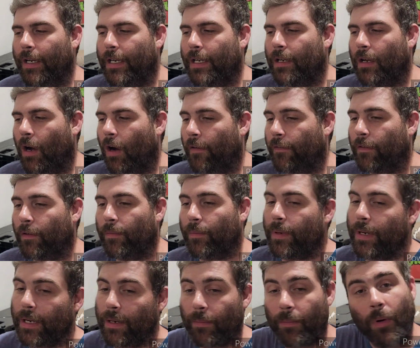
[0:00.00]
He offered
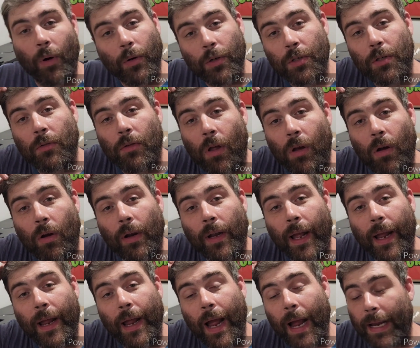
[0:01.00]
me Martial Law, and
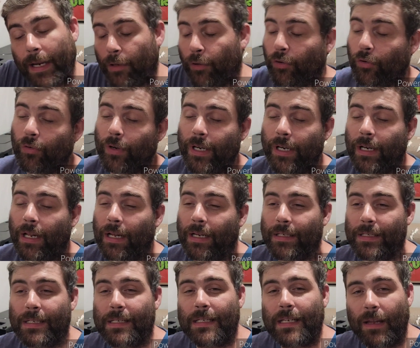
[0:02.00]
I agreed. I
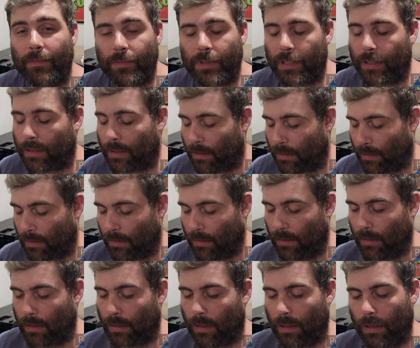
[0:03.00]
accepted
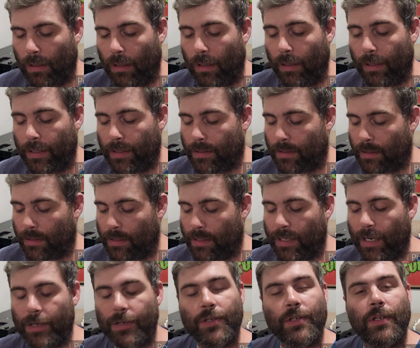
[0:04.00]
his
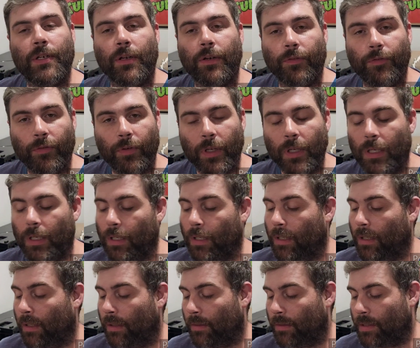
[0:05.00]
suggestion of
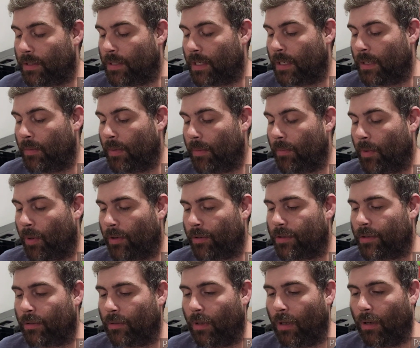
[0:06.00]
sending me
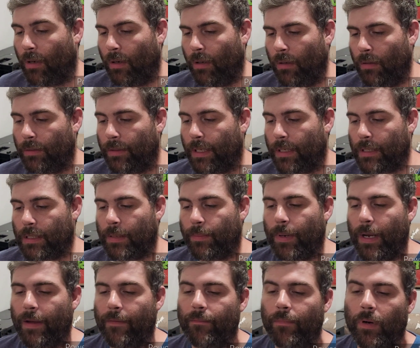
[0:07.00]
Martial Law. Next up,
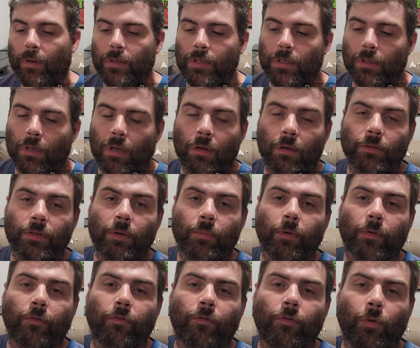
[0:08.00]
I have Martial Law
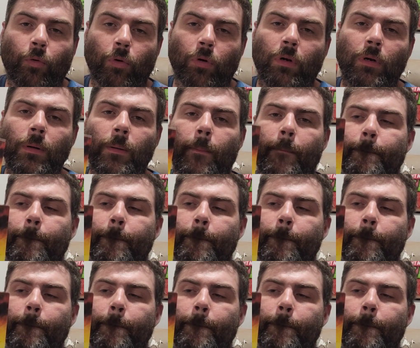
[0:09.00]
number 4.